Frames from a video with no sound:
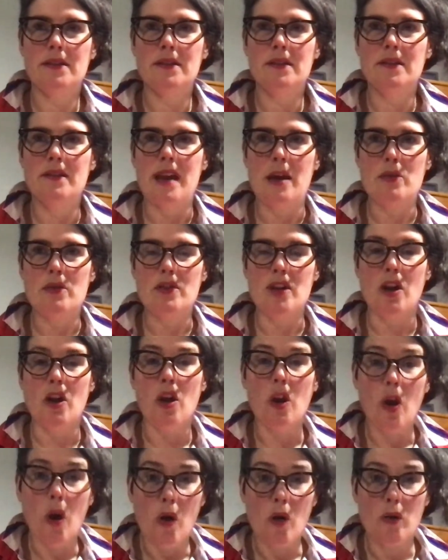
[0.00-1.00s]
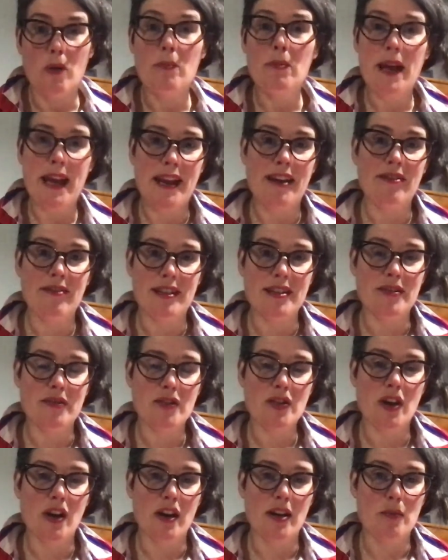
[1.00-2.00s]
there was a long period of
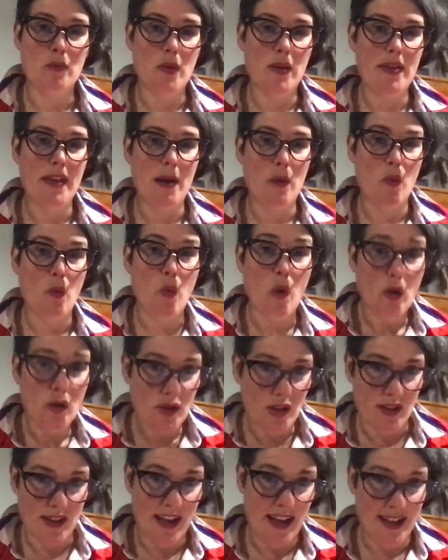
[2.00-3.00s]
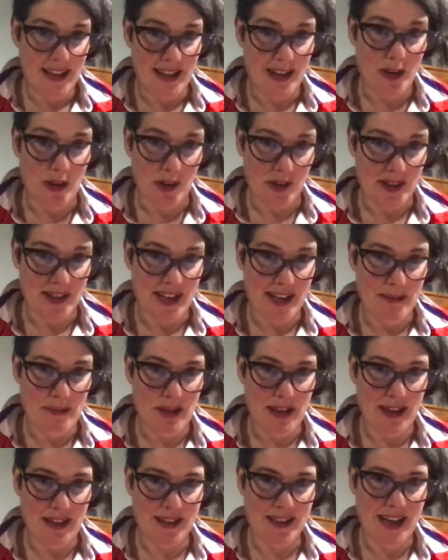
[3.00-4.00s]
time when there wasn't any holiday
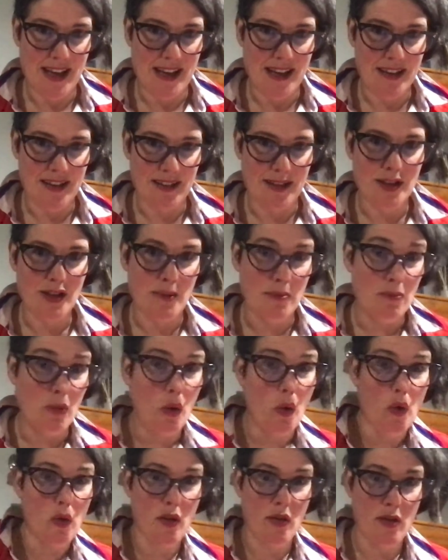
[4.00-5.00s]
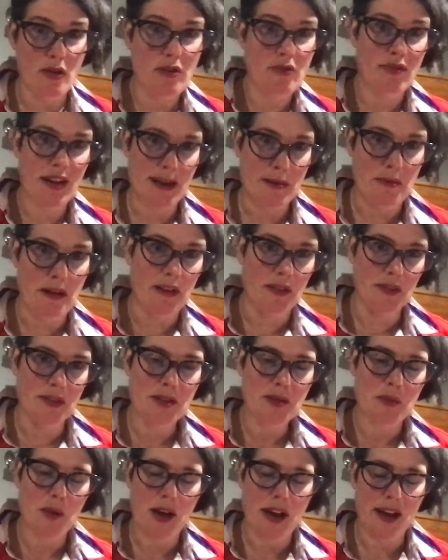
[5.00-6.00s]
being taken, so more than three
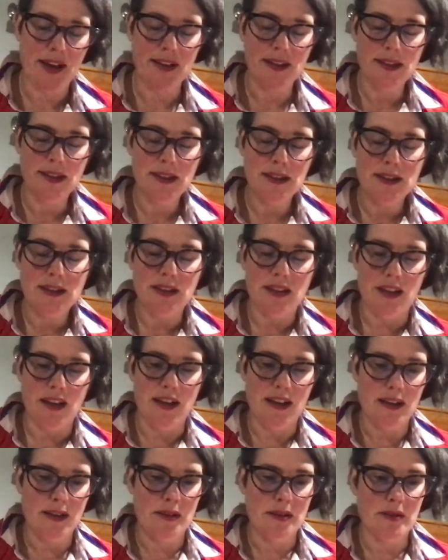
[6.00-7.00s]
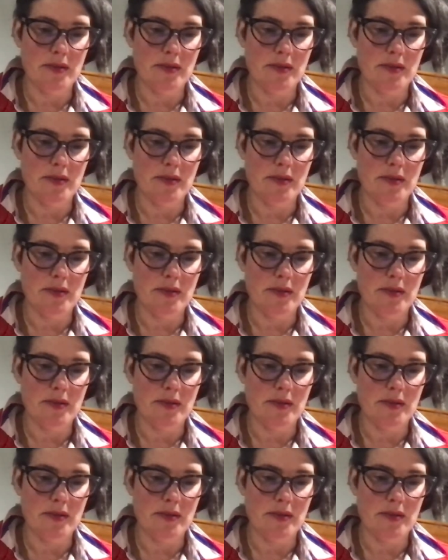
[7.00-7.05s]
months where uh,